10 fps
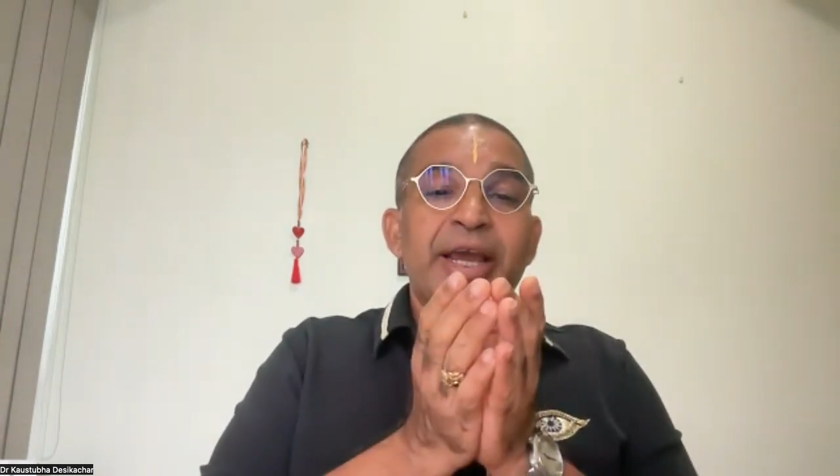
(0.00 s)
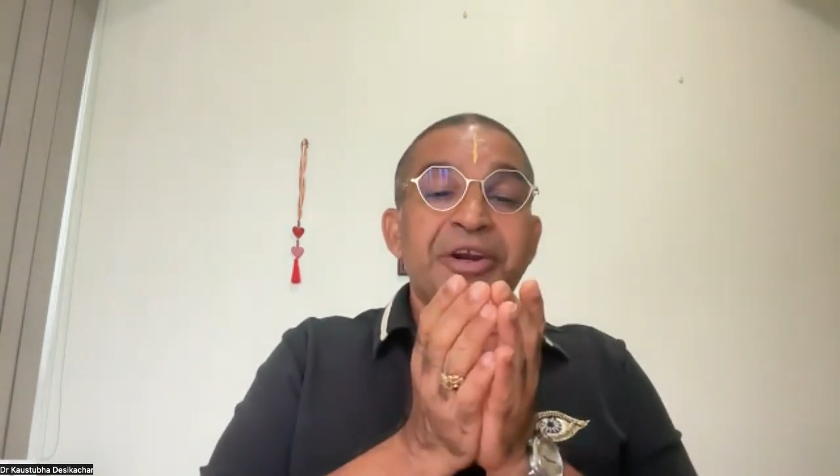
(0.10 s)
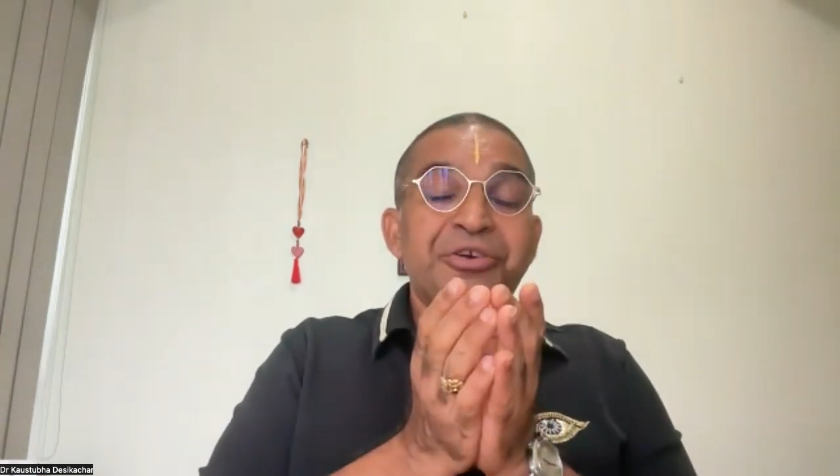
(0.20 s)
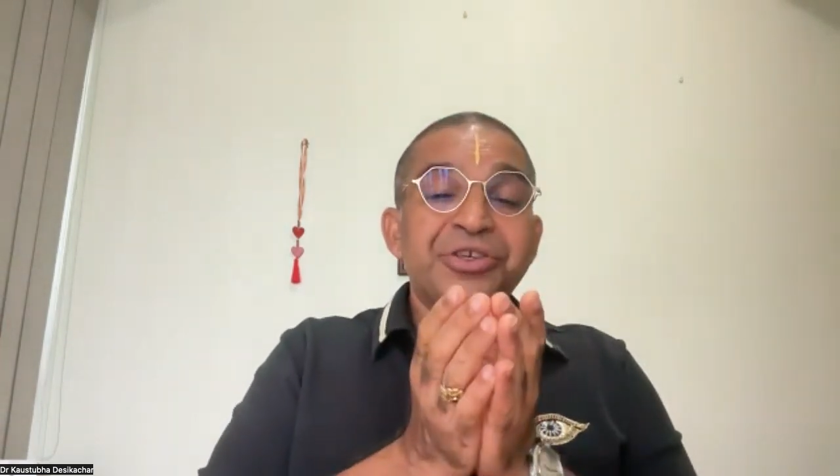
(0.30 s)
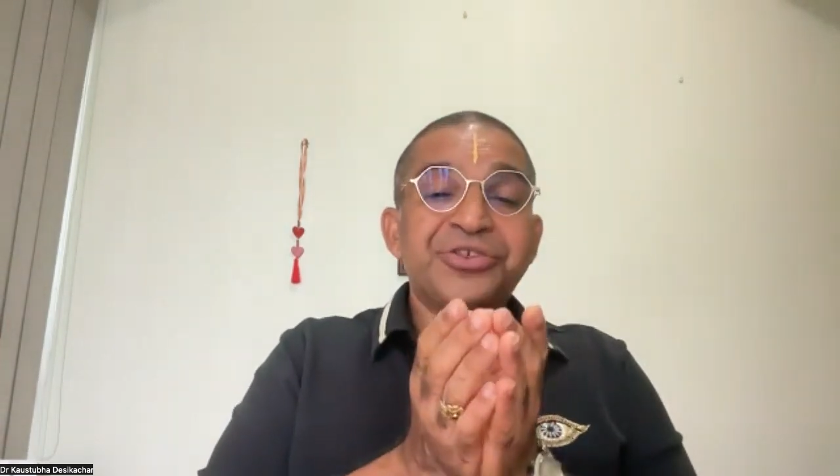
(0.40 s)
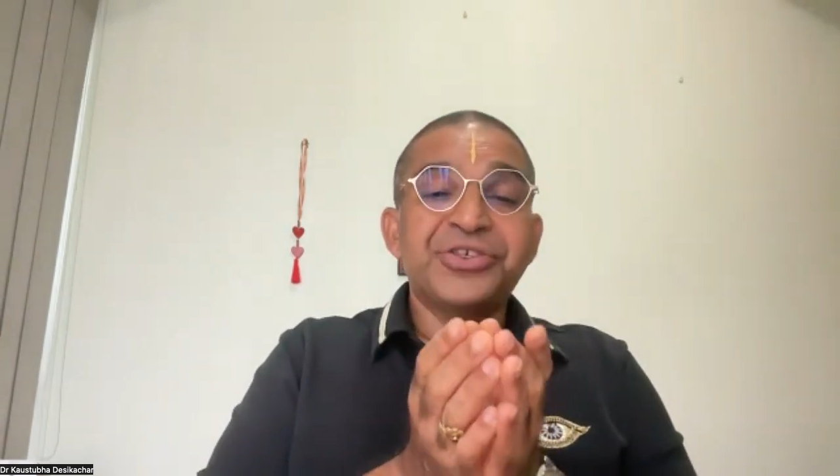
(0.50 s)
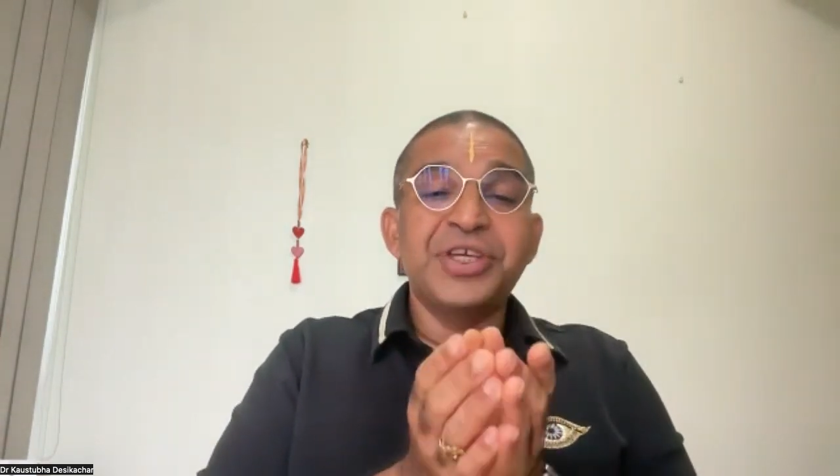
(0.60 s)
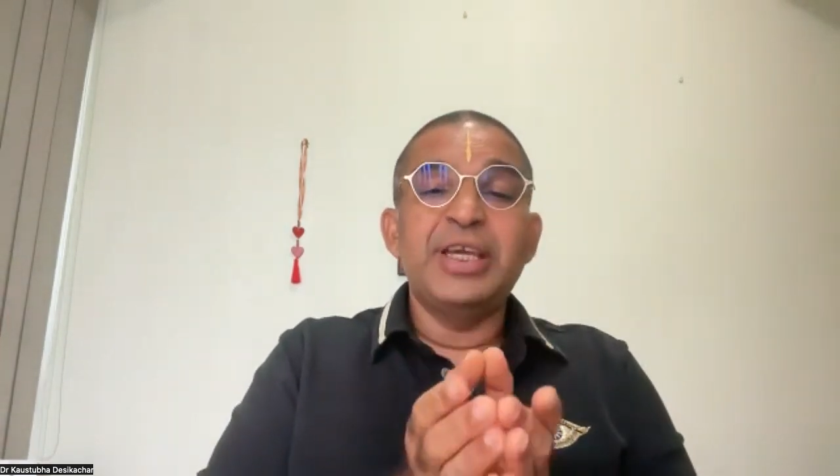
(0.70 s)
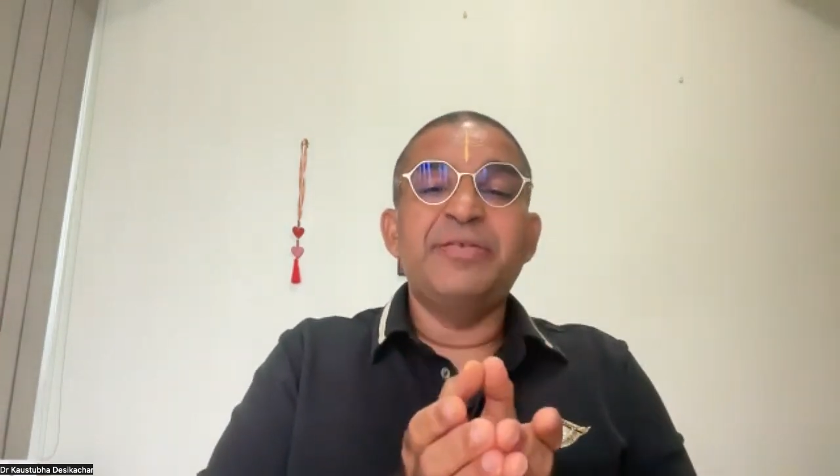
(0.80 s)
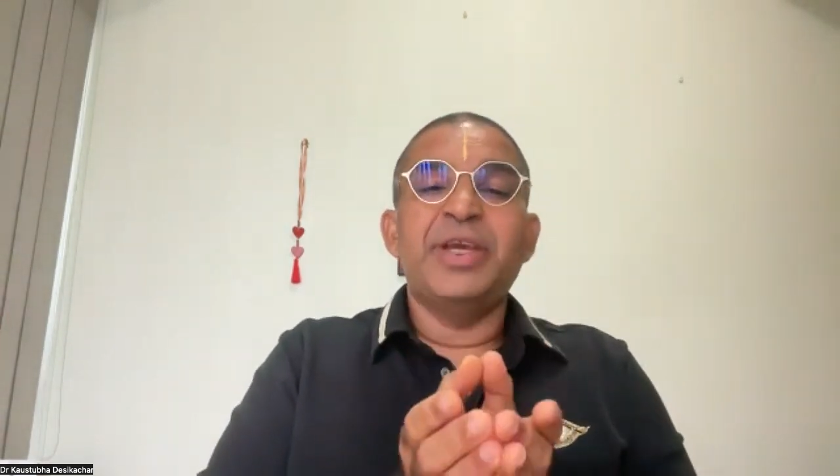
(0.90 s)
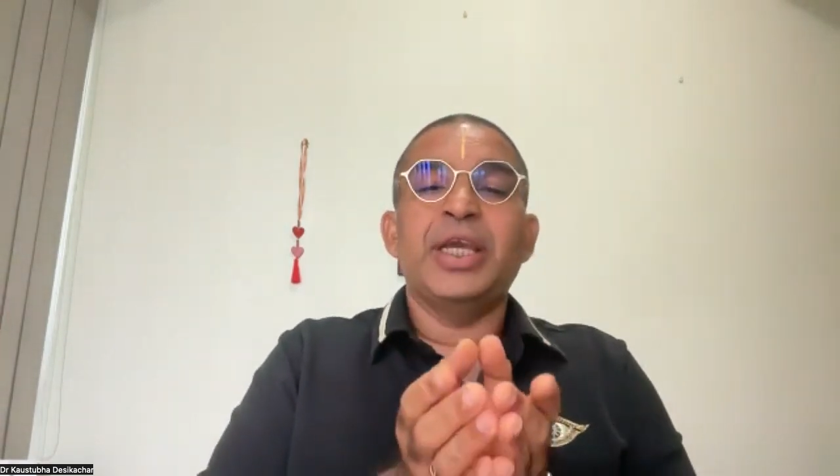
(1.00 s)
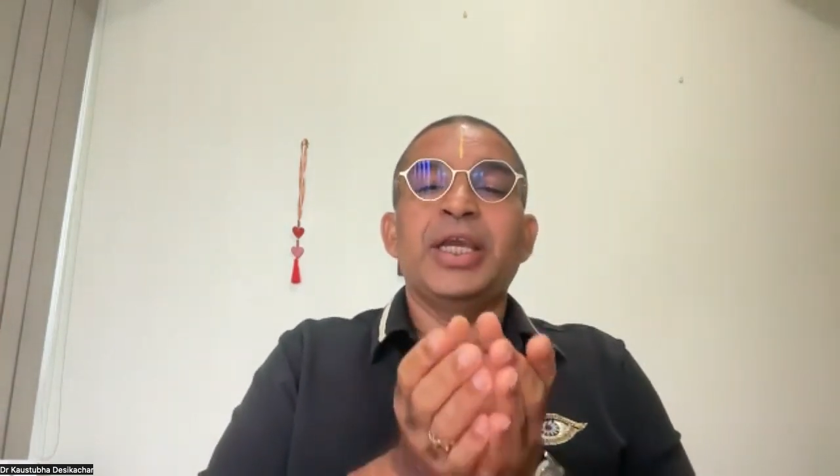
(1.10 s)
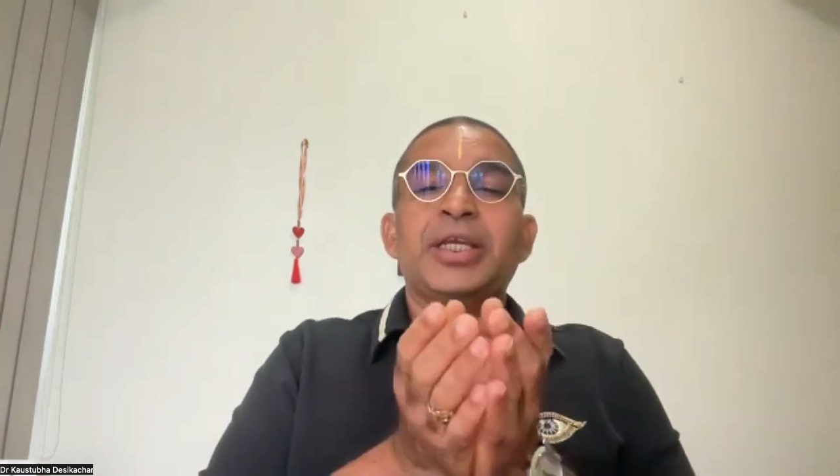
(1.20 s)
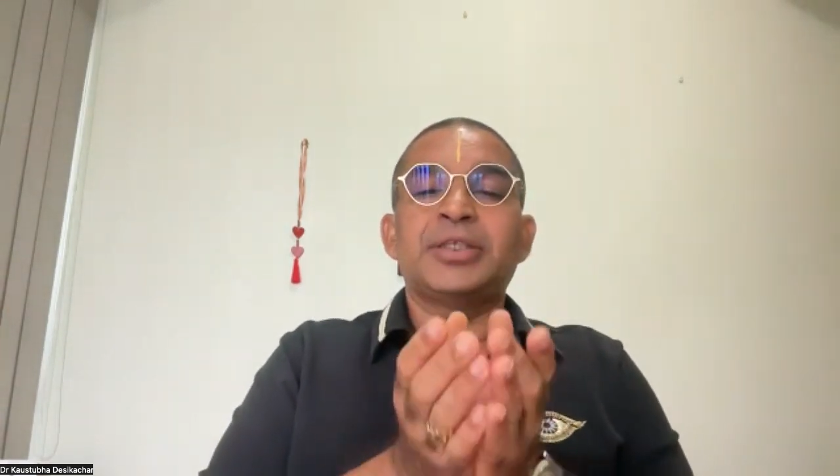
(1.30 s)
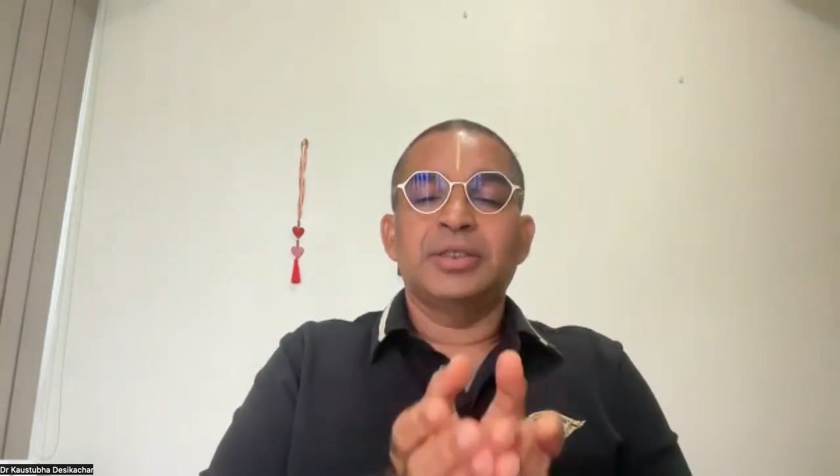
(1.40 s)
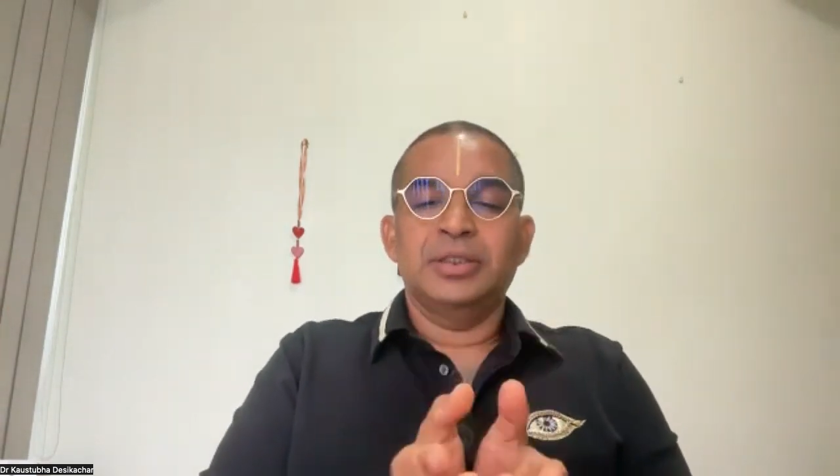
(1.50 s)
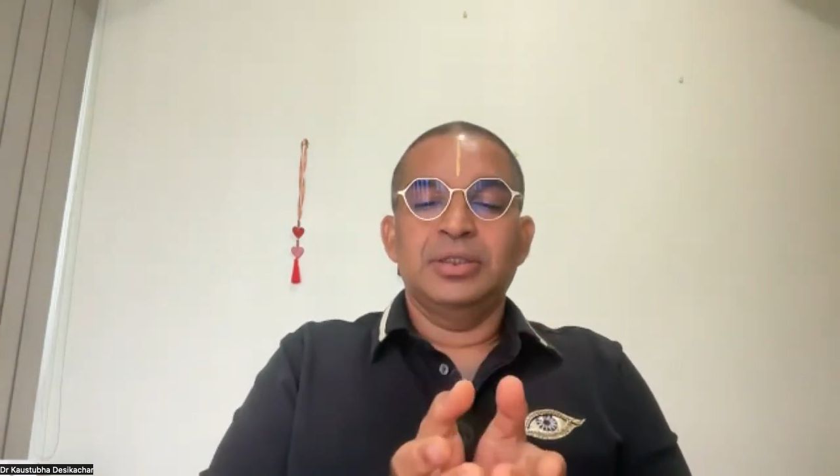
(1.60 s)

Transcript: and receiving it,